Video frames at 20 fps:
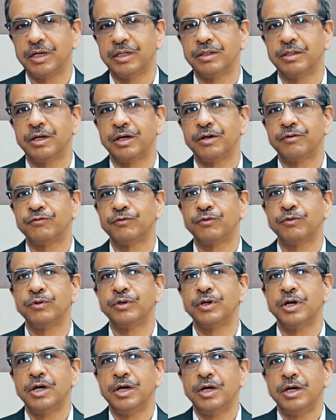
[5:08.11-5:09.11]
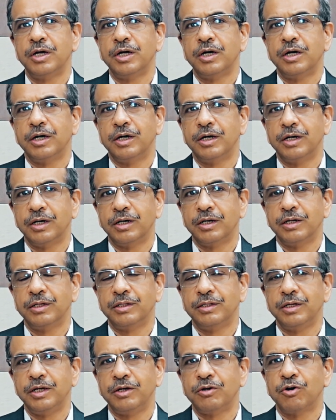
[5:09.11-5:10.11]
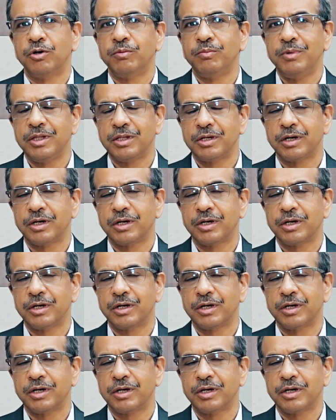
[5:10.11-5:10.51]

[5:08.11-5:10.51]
Yeah. Therefore, the economy